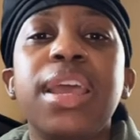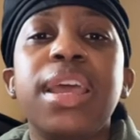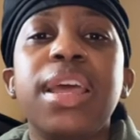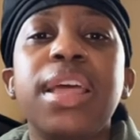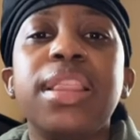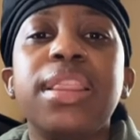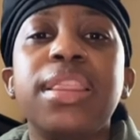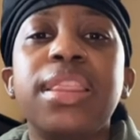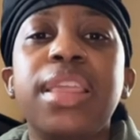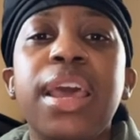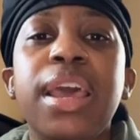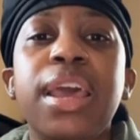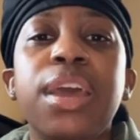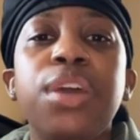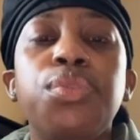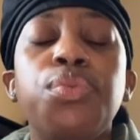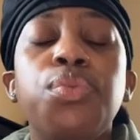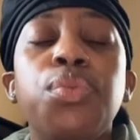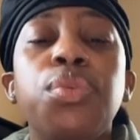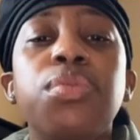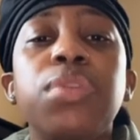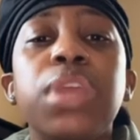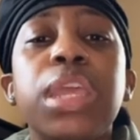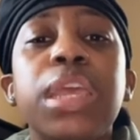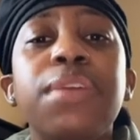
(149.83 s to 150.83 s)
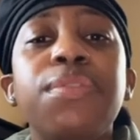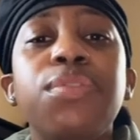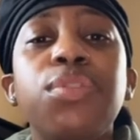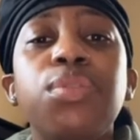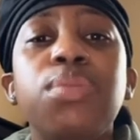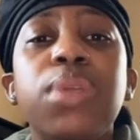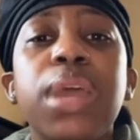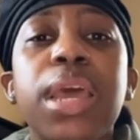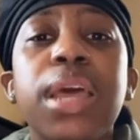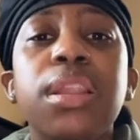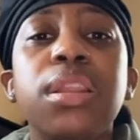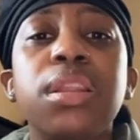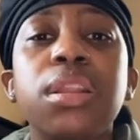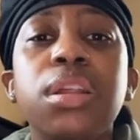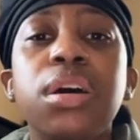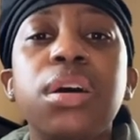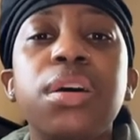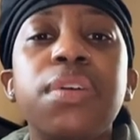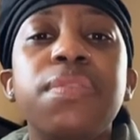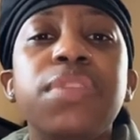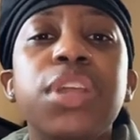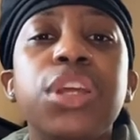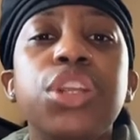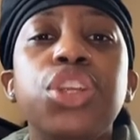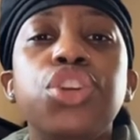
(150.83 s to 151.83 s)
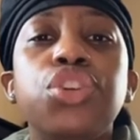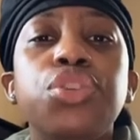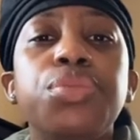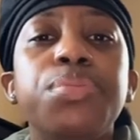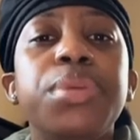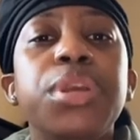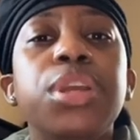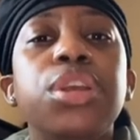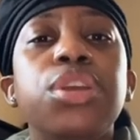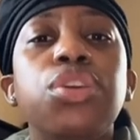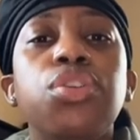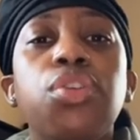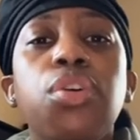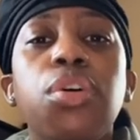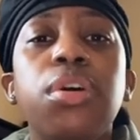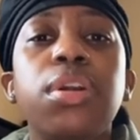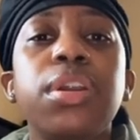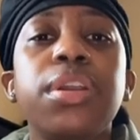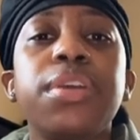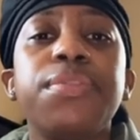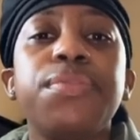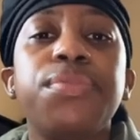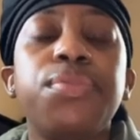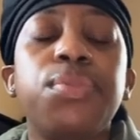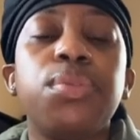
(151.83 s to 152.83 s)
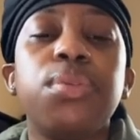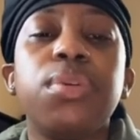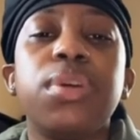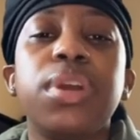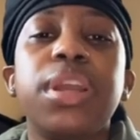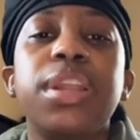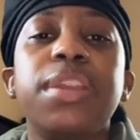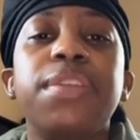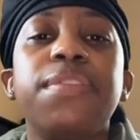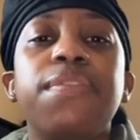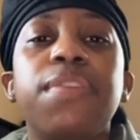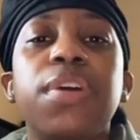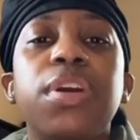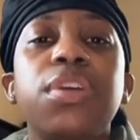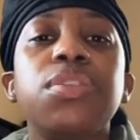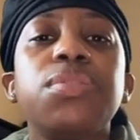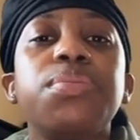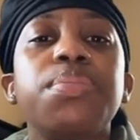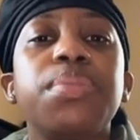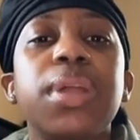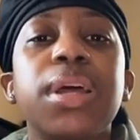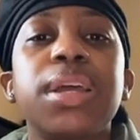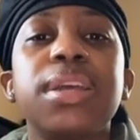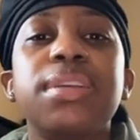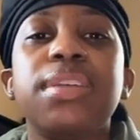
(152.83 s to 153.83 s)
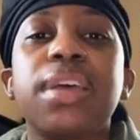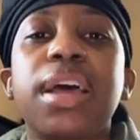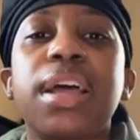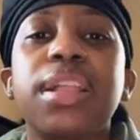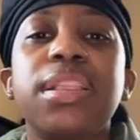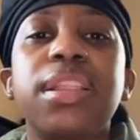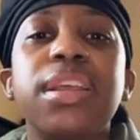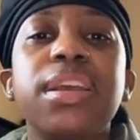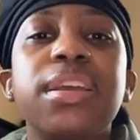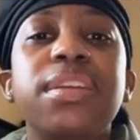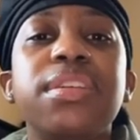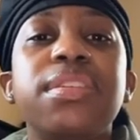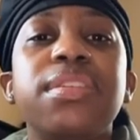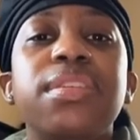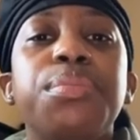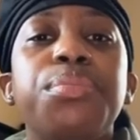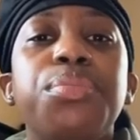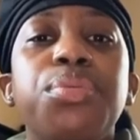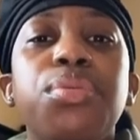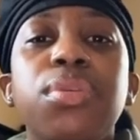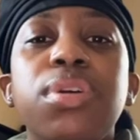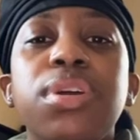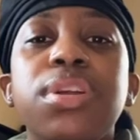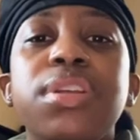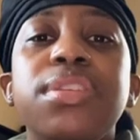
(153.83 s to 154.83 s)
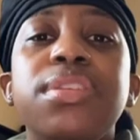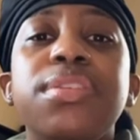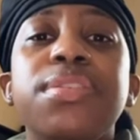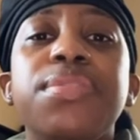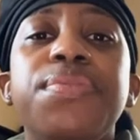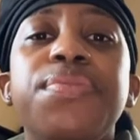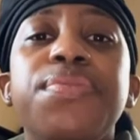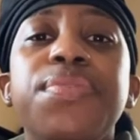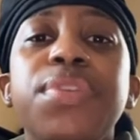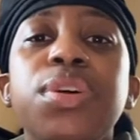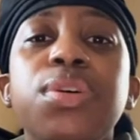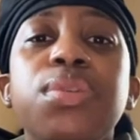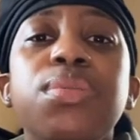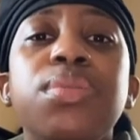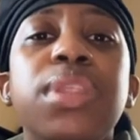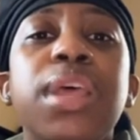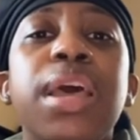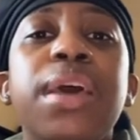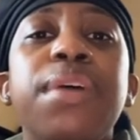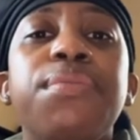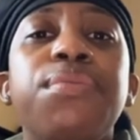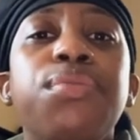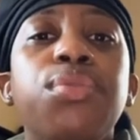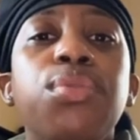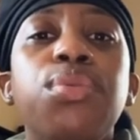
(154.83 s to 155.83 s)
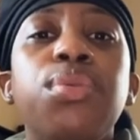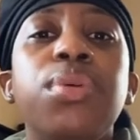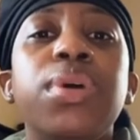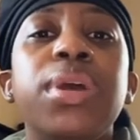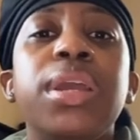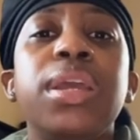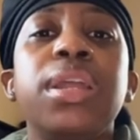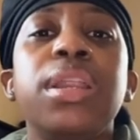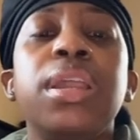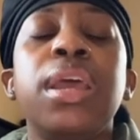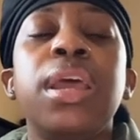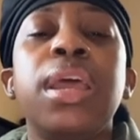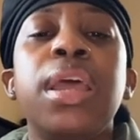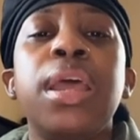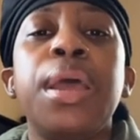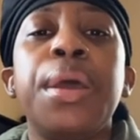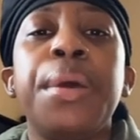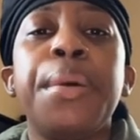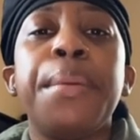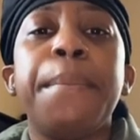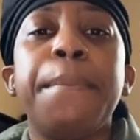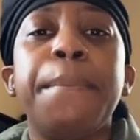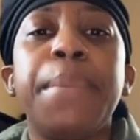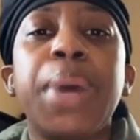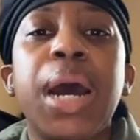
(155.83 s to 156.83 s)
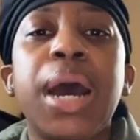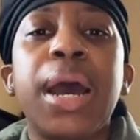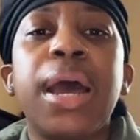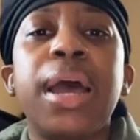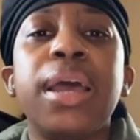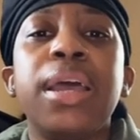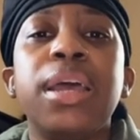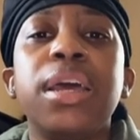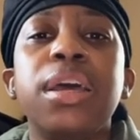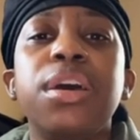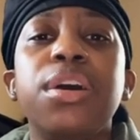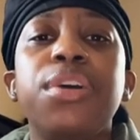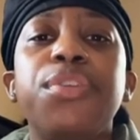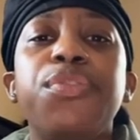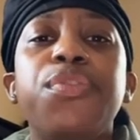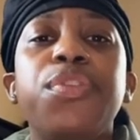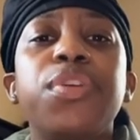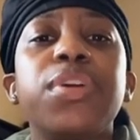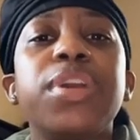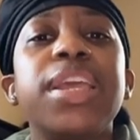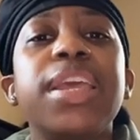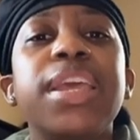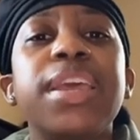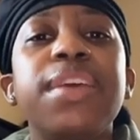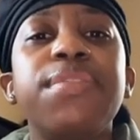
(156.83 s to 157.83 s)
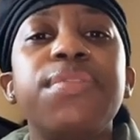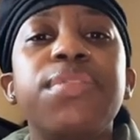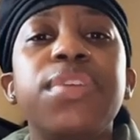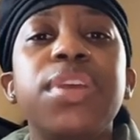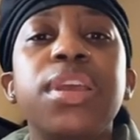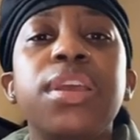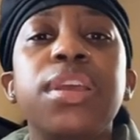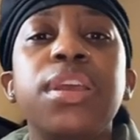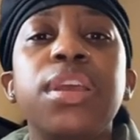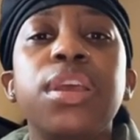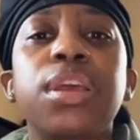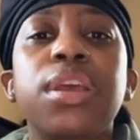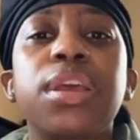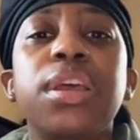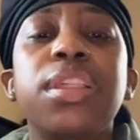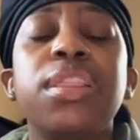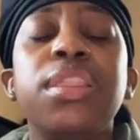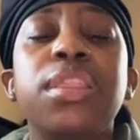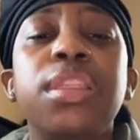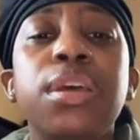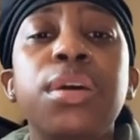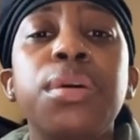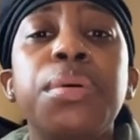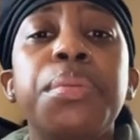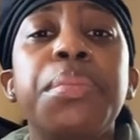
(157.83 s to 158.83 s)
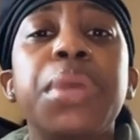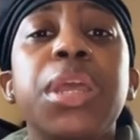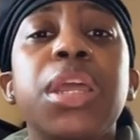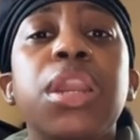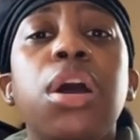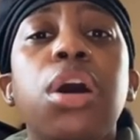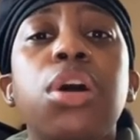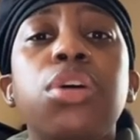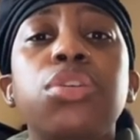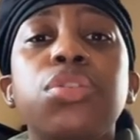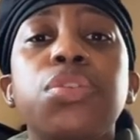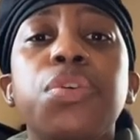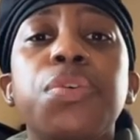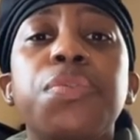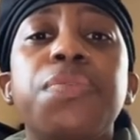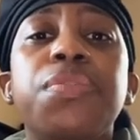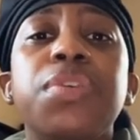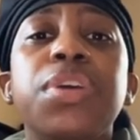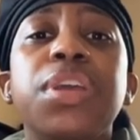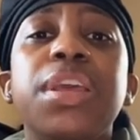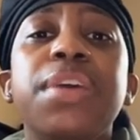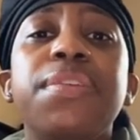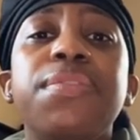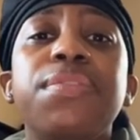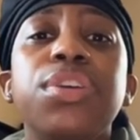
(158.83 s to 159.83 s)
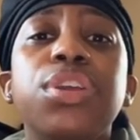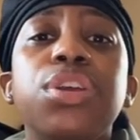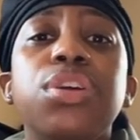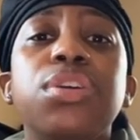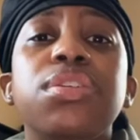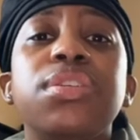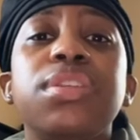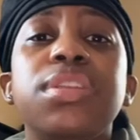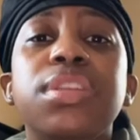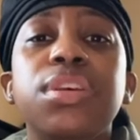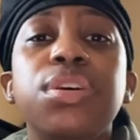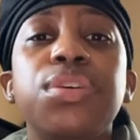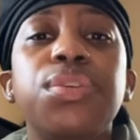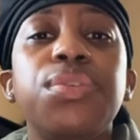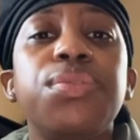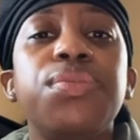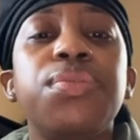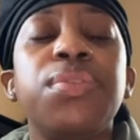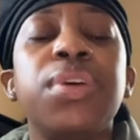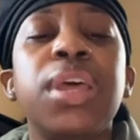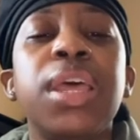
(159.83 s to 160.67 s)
that will give you that love that you've been yearning for in the first place. I think it's important to fill that void by forgiving them and also forgiving yourself